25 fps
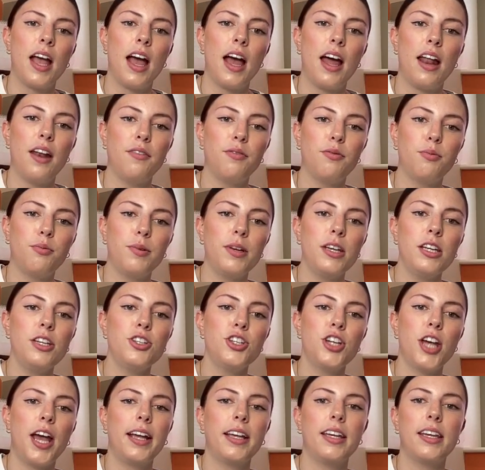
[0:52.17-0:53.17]
And if we
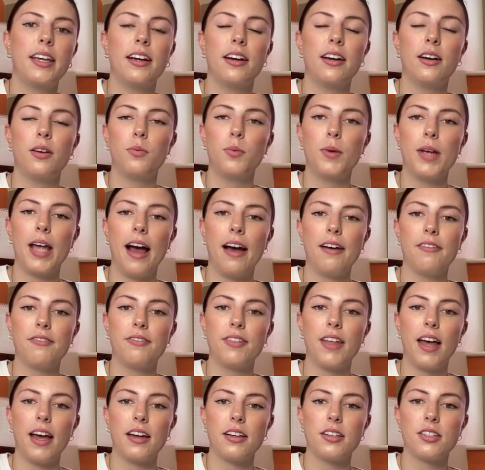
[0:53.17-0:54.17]
check here, we
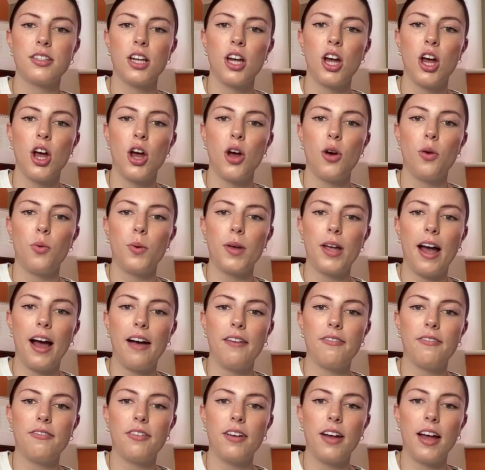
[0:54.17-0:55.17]
have that. We
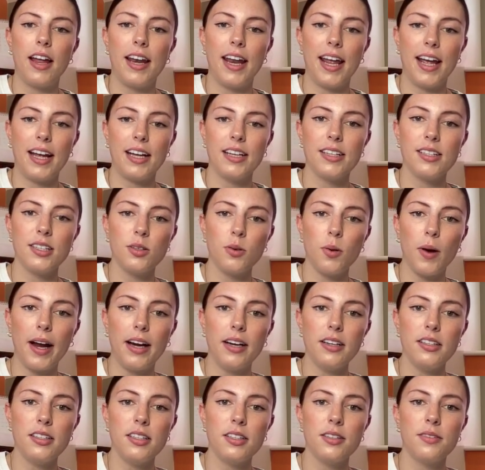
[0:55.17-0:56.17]
have an x
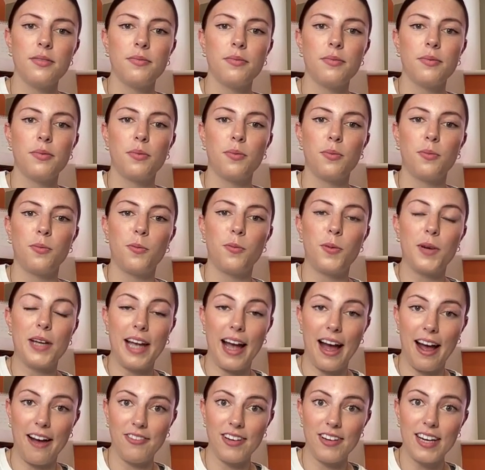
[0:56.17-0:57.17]
squared, we
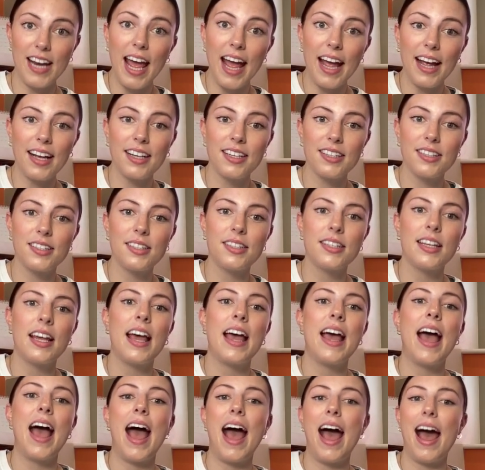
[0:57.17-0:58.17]
have an x,
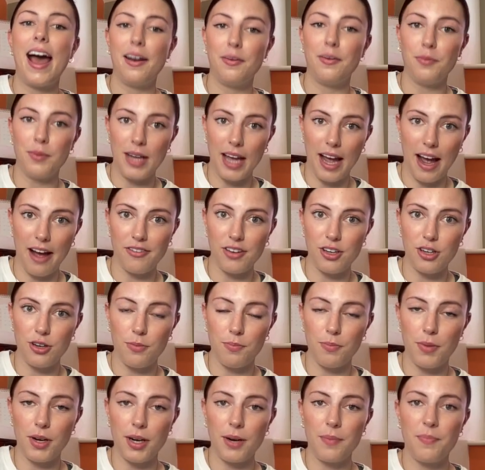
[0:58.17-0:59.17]
and we have a
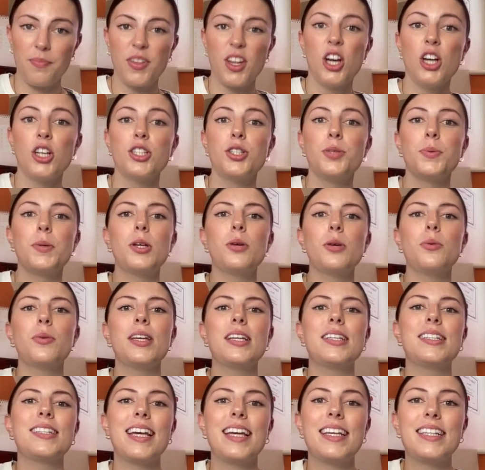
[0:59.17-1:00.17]
number. So we know
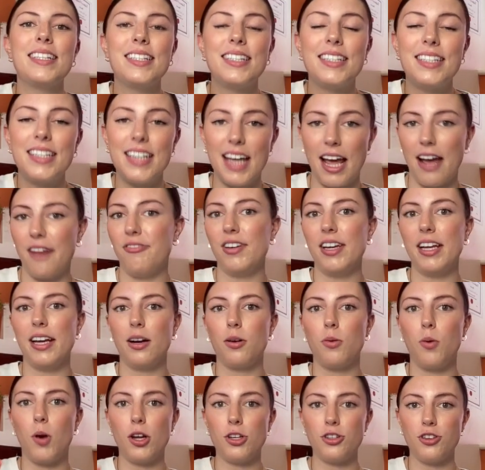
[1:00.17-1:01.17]
this is definitely
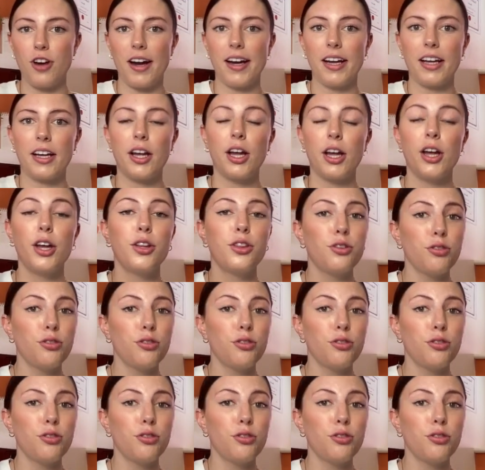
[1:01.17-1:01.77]
a quadratic.